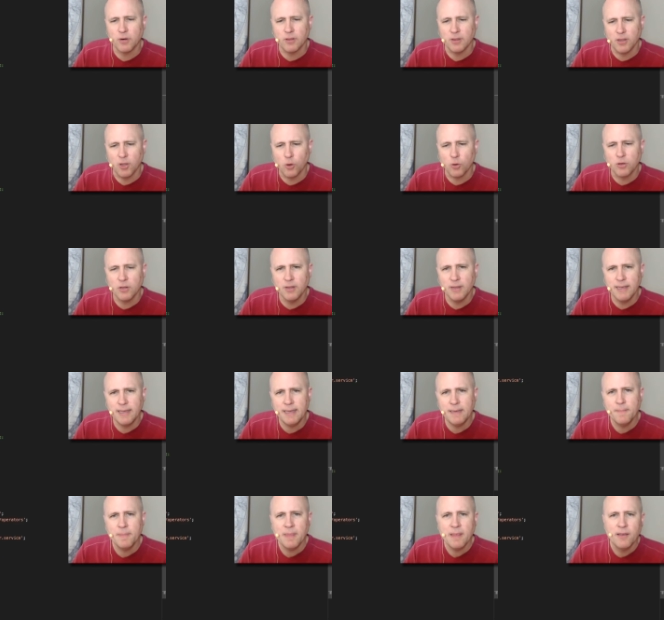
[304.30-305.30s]

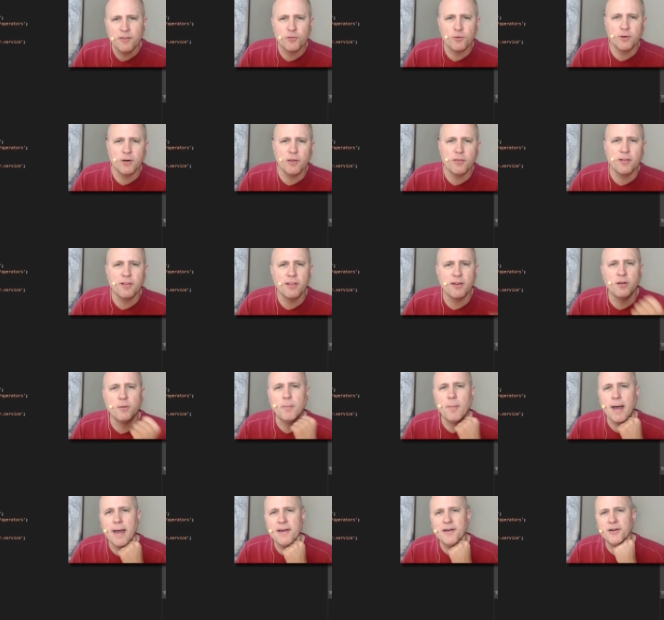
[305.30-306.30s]
locally. So another little
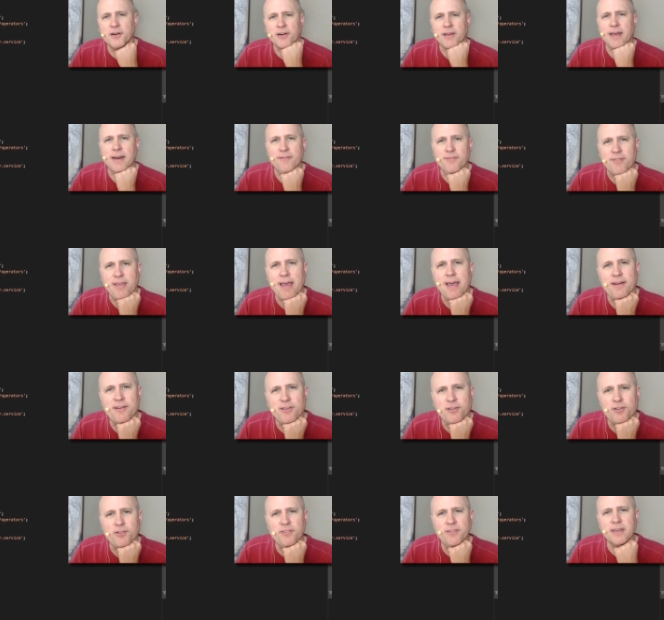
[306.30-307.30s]
minor kind of
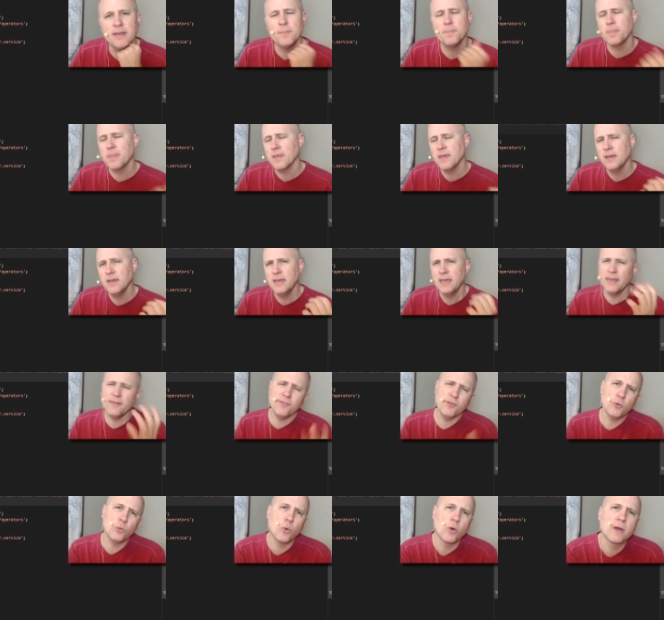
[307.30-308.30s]
tactical tip. If
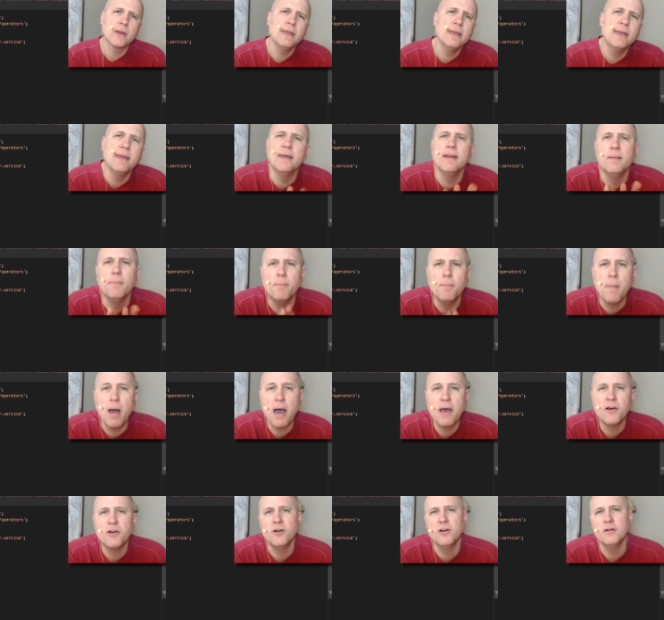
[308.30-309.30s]
you're working in a
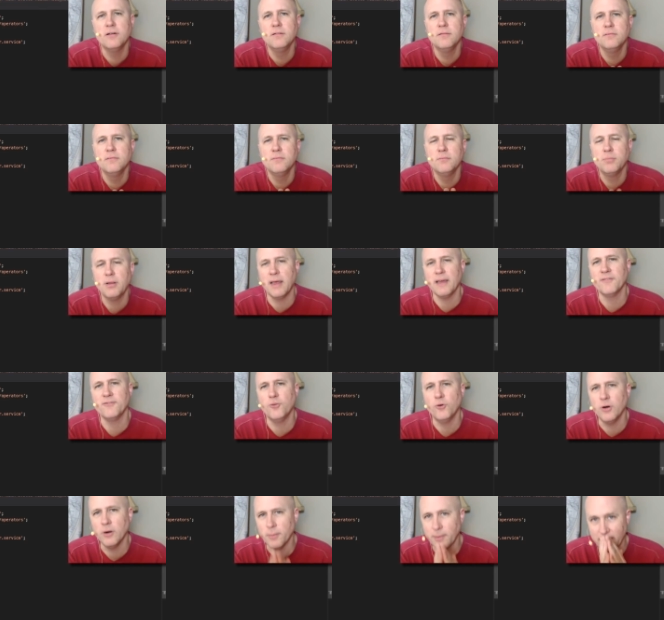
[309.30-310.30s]
modern
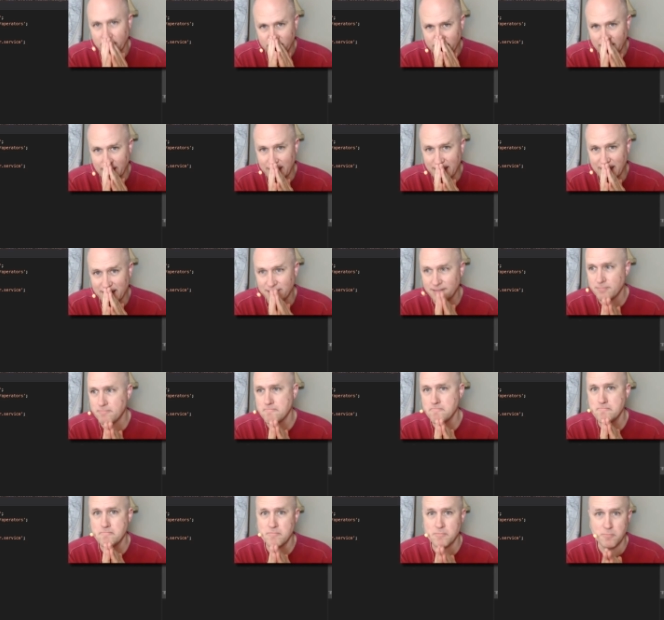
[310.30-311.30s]
platform, like say
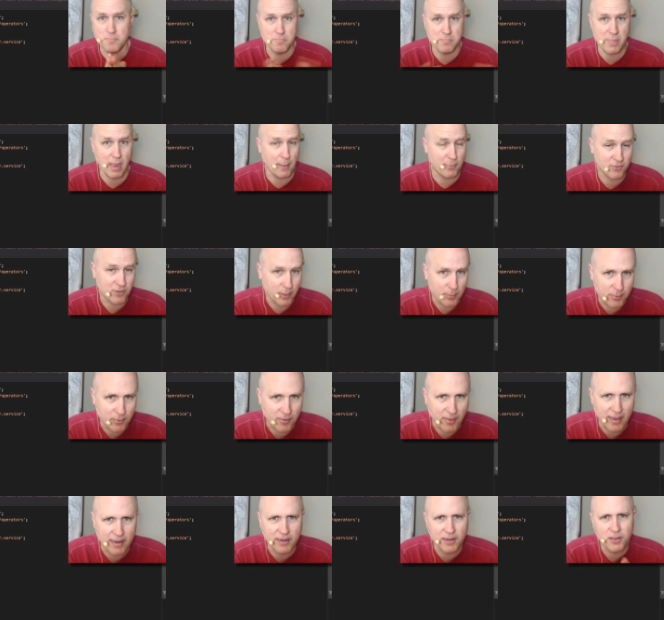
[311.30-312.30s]
TypeScript with
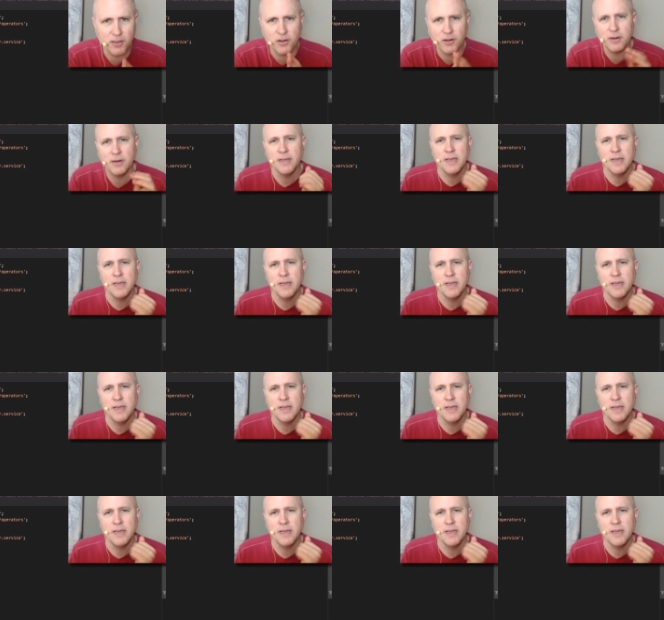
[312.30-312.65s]
Angular,